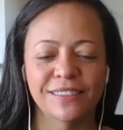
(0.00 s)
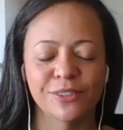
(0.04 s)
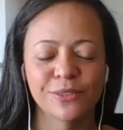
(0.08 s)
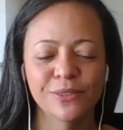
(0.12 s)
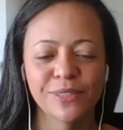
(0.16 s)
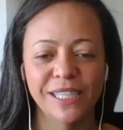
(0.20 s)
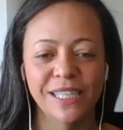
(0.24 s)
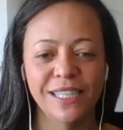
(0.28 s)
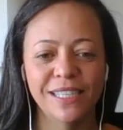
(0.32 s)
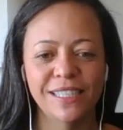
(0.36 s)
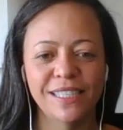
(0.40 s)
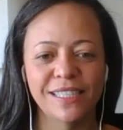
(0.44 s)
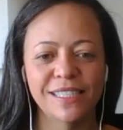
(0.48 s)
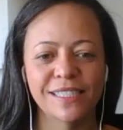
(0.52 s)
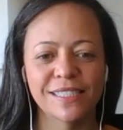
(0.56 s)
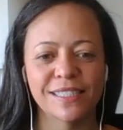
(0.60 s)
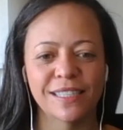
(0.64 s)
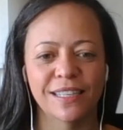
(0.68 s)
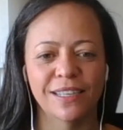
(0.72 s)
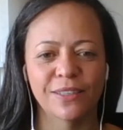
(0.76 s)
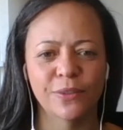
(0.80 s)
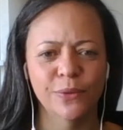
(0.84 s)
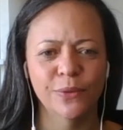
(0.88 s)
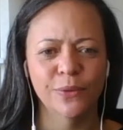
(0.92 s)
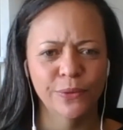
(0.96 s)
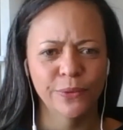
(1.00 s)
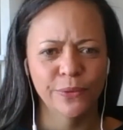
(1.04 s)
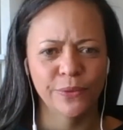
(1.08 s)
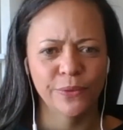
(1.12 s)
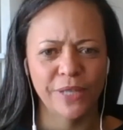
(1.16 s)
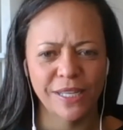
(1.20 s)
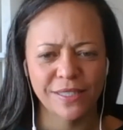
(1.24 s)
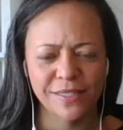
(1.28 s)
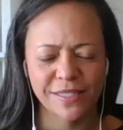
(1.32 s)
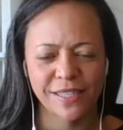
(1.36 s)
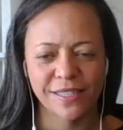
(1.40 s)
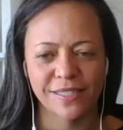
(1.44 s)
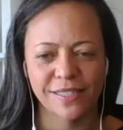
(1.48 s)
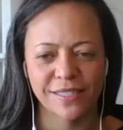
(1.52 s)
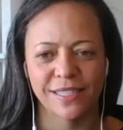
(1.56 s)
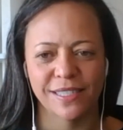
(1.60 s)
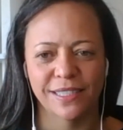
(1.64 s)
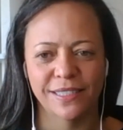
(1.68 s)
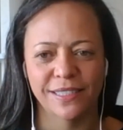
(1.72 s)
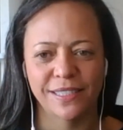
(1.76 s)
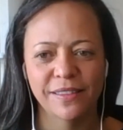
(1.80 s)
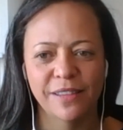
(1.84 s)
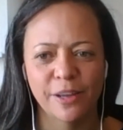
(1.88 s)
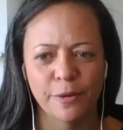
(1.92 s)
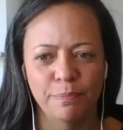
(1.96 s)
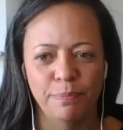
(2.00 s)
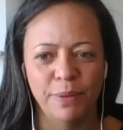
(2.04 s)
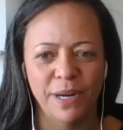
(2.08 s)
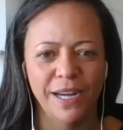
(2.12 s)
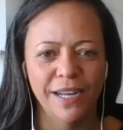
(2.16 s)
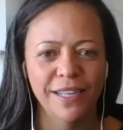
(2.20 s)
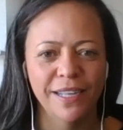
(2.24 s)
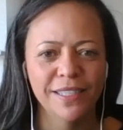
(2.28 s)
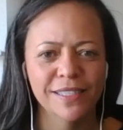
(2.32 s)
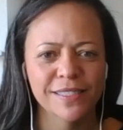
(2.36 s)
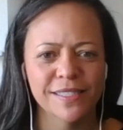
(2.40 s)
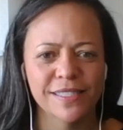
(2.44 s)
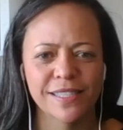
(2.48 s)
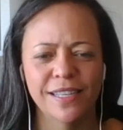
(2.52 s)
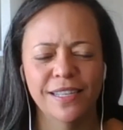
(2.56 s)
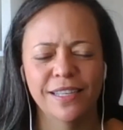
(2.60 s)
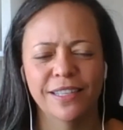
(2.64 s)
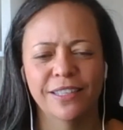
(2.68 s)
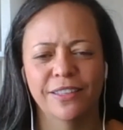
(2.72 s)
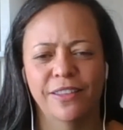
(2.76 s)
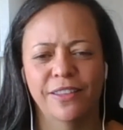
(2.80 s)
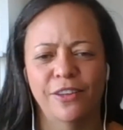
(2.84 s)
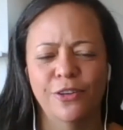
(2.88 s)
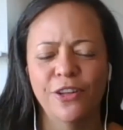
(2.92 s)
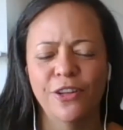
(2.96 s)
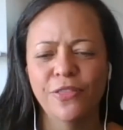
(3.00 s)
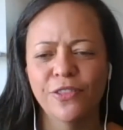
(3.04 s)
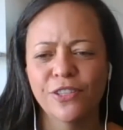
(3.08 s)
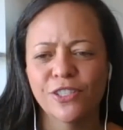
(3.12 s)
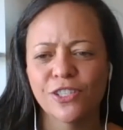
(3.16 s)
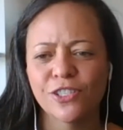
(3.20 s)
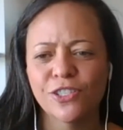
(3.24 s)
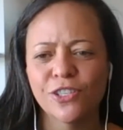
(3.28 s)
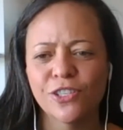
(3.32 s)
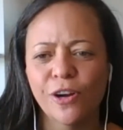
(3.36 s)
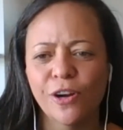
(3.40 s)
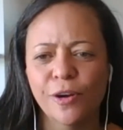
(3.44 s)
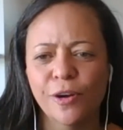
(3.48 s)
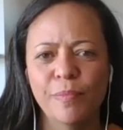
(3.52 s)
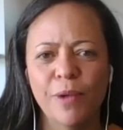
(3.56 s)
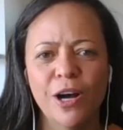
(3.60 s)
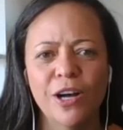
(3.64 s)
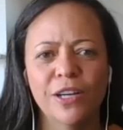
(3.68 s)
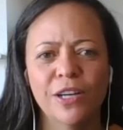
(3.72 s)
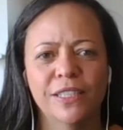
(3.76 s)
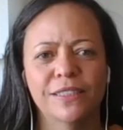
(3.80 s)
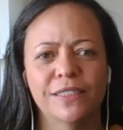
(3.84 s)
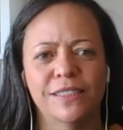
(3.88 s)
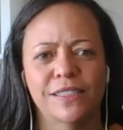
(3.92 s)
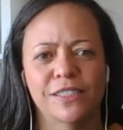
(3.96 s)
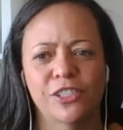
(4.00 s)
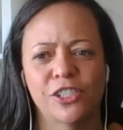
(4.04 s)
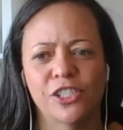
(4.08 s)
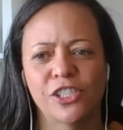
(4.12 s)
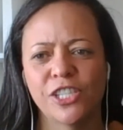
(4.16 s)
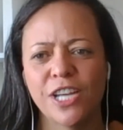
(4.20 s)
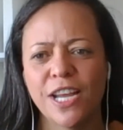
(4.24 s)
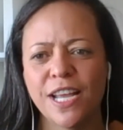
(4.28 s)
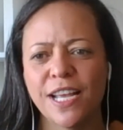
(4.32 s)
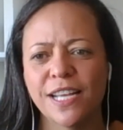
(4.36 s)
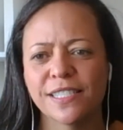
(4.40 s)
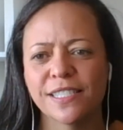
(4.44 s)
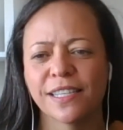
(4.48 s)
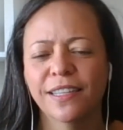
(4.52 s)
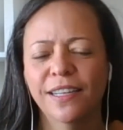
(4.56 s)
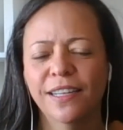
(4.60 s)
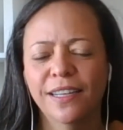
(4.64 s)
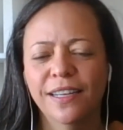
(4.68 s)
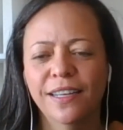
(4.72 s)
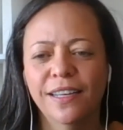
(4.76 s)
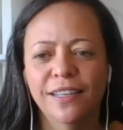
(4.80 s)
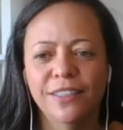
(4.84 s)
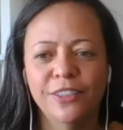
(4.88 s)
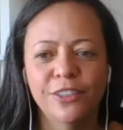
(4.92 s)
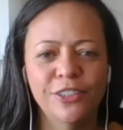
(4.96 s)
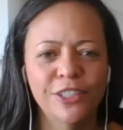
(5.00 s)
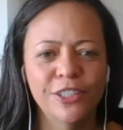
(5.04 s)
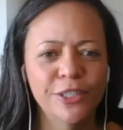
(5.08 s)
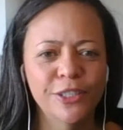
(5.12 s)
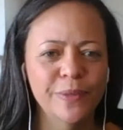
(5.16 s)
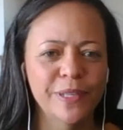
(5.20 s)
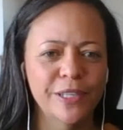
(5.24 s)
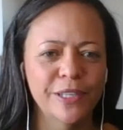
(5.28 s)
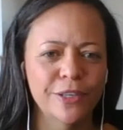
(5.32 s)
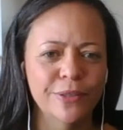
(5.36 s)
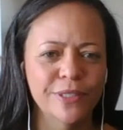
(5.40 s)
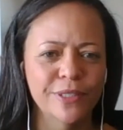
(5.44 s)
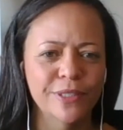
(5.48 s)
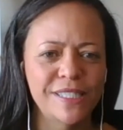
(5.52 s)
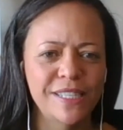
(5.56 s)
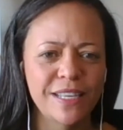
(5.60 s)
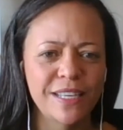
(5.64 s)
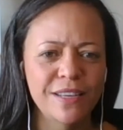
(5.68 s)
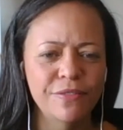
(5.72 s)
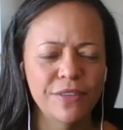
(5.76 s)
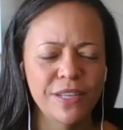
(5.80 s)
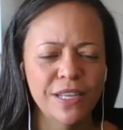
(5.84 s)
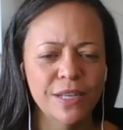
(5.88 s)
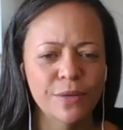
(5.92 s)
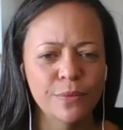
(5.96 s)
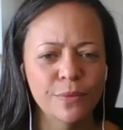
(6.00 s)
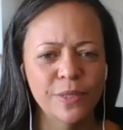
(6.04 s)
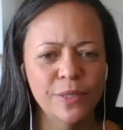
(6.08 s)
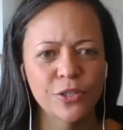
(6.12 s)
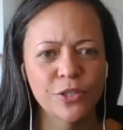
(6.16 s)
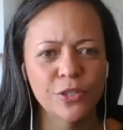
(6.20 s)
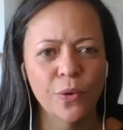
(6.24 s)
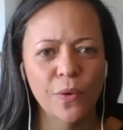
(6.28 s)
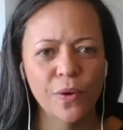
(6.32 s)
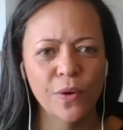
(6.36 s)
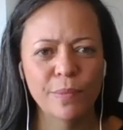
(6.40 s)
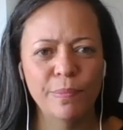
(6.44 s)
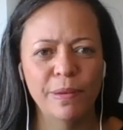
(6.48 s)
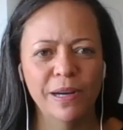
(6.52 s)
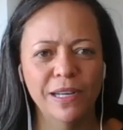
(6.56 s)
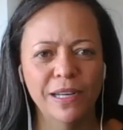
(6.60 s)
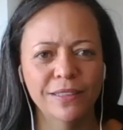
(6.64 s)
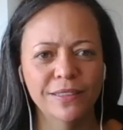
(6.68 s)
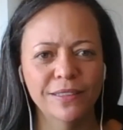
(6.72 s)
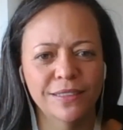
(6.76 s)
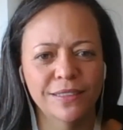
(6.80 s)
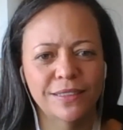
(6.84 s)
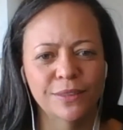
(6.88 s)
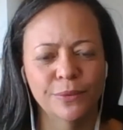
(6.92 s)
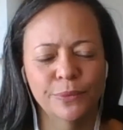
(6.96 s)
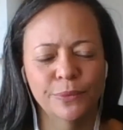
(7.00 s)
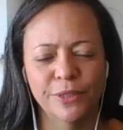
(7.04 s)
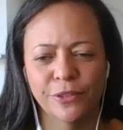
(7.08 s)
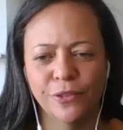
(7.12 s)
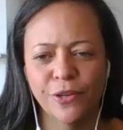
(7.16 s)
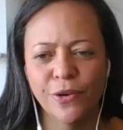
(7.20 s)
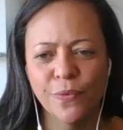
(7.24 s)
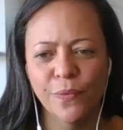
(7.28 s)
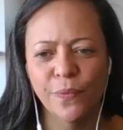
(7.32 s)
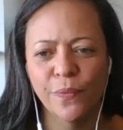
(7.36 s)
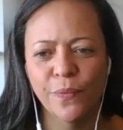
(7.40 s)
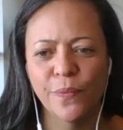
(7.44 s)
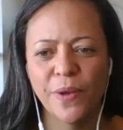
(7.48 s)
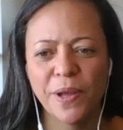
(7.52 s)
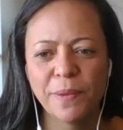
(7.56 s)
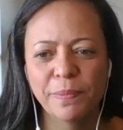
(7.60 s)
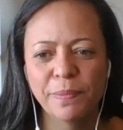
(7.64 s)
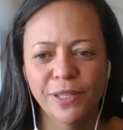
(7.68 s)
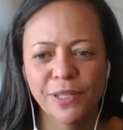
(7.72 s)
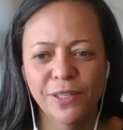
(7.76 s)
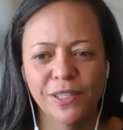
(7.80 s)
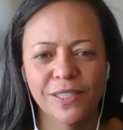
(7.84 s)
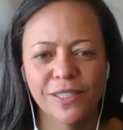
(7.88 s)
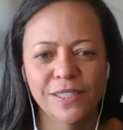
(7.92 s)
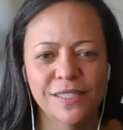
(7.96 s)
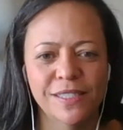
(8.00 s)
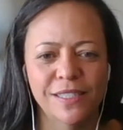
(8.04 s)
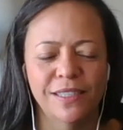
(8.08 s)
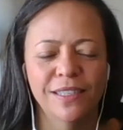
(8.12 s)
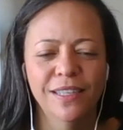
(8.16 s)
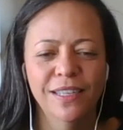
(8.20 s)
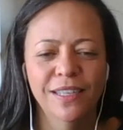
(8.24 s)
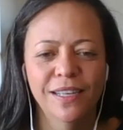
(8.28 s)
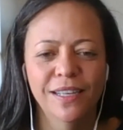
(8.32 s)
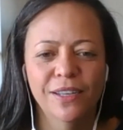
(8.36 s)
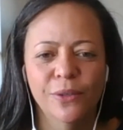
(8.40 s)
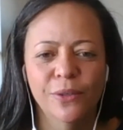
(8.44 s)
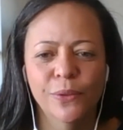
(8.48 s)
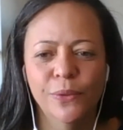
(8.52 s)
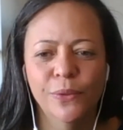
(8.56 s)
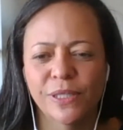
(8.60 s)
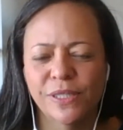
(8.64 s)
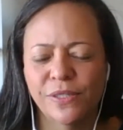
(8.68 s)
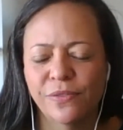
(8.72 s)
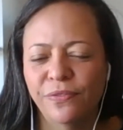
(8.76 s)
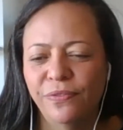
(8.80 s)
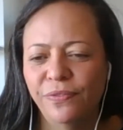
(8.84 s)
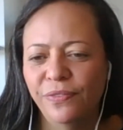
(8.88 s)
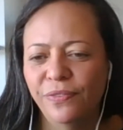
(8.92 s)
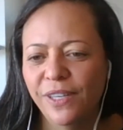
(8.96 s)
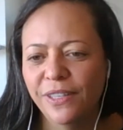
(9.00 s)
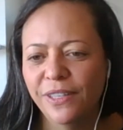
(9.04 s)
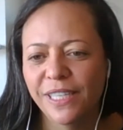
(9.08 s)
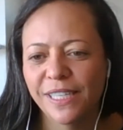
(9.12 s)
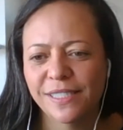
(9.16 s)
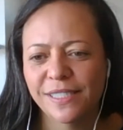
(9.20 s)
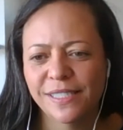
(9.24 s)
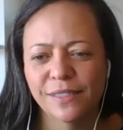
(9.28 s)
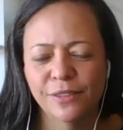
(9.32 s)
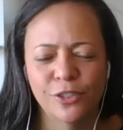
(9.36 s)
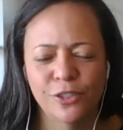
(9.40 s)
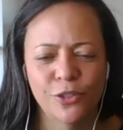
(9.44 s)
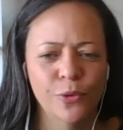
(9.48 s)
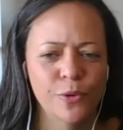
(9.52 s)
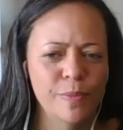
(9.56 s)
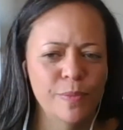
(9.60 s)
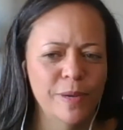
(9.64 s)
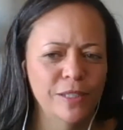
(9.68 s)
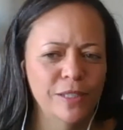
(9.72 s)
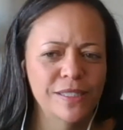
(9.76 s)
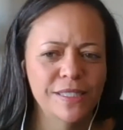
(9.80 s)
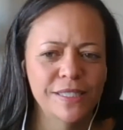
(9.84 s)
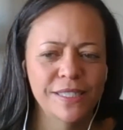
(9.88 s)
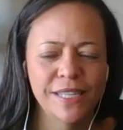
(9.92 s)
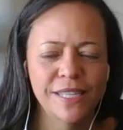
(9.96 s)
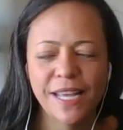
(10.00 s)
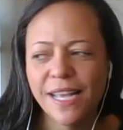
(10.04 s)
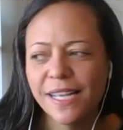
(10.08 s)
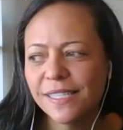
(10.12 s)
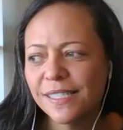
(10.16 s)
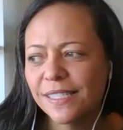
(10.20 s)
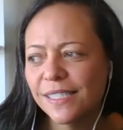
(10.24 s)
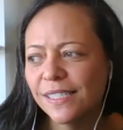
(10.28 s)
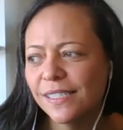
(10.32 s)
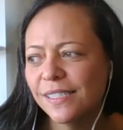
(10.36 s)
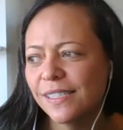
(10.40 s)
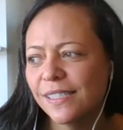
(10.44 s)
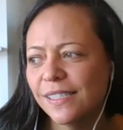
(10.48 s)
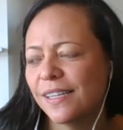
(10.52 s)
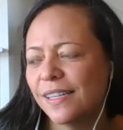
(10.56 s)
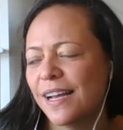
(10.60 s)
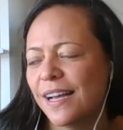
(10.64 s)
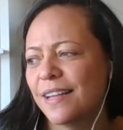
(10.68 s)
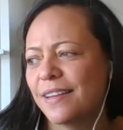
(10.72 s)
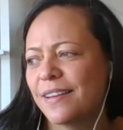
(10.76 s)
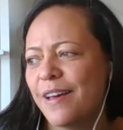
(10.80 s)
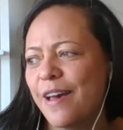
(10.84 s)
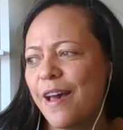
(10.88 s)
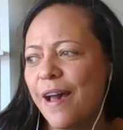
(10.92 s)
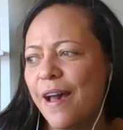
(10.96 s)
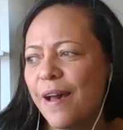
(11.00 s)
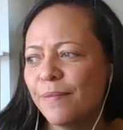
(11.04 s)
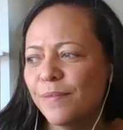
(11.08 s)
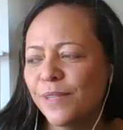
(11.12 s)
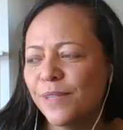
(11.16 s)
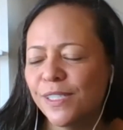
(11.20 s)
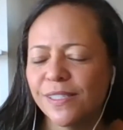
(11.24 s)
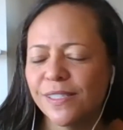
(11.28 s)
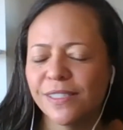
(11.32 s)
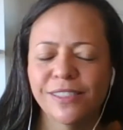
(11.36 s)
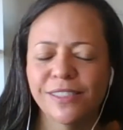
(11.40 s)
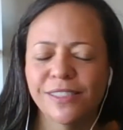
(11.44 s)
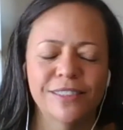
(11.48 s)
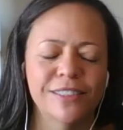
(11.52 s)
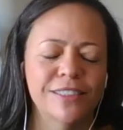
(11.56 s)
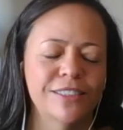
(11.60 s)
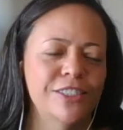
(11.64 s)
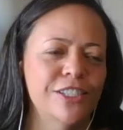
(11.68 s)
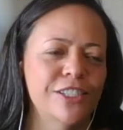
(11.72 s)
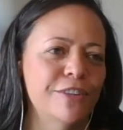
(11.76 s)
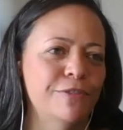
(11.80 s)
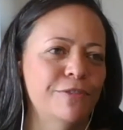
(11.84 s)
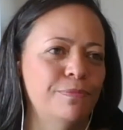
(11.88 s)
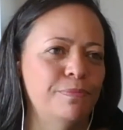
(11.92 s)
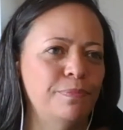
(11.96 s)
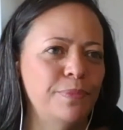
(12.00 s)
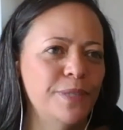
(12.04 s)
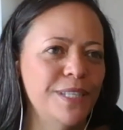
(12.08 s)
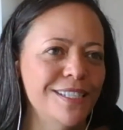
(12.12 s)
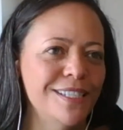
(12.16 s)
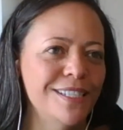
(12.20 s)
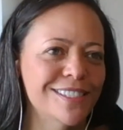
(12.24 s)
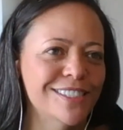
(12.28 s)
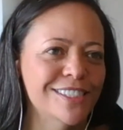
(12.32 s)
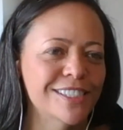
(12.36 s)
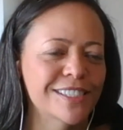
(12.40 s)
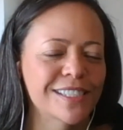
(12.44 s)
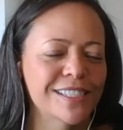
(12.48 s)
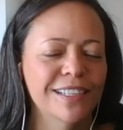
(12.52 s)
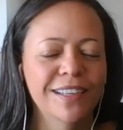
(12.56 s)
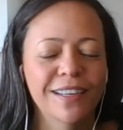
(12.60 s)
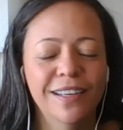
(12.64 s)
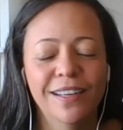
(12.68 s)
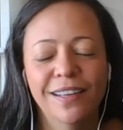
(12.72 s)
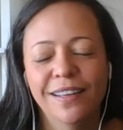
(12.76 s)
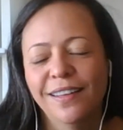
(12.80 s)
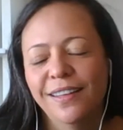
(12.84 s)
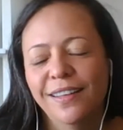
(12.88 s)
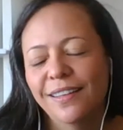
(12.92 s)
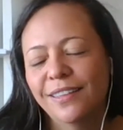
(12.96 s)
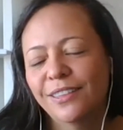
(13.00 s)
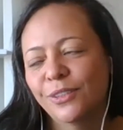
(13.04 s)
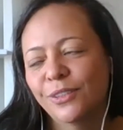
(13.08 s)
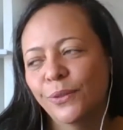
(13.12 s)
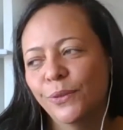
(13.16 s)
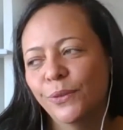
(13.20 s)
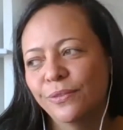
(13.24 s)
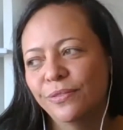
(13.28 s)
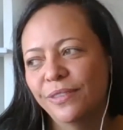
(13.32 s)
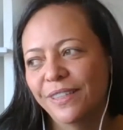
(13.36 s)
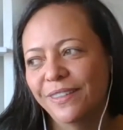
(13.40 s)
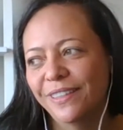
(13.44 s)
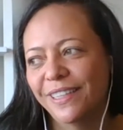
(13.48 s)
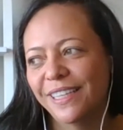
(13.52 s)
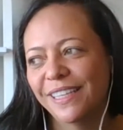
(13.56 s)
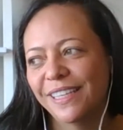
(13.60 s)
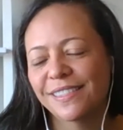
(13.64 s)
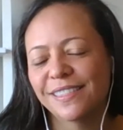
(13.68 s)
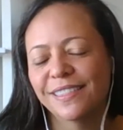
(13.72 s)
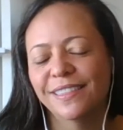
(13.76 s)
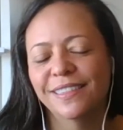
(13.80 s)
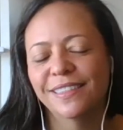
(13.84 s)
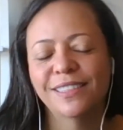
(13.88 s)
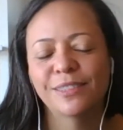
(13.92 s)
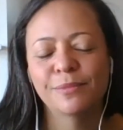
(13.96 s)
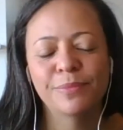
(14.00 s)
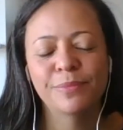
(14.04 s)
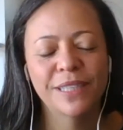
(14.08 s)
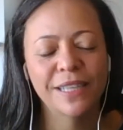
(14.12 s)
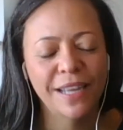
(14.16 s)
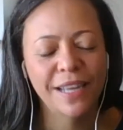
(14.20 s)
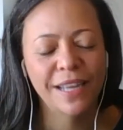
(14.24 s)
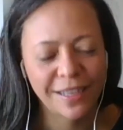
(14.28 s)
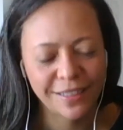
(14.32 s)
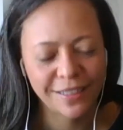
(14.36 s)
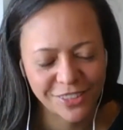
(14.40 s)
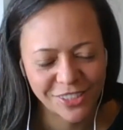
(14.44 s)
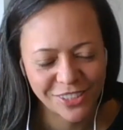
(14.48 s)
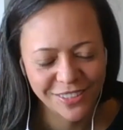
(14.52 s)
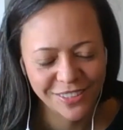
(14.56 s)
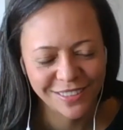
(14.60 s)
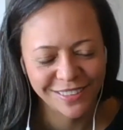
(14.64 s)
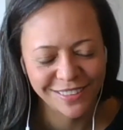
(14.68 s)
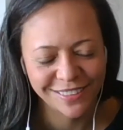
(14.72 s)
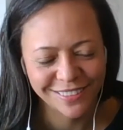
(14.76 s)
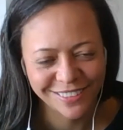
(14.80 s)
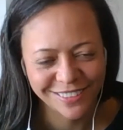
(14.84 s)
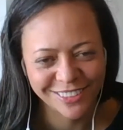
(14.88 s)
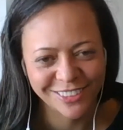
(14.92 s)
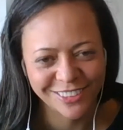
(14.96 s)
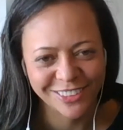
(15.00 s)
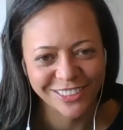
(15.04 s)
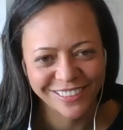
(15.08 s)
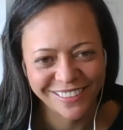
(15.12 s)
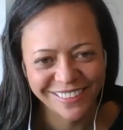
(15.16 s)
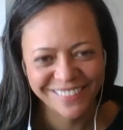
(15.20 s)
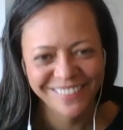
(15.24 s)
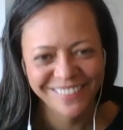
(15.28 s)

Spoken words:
really is like, oh, that's exciting. They're buying and selling and they're on the stock market and shares. And, you know, we go on TV and we talk about it and we're on webinars and, oh, it's very exciting. Talk about Tesla and Amazon and Jeff Bezos. And it's all very exciting, but actually it's not.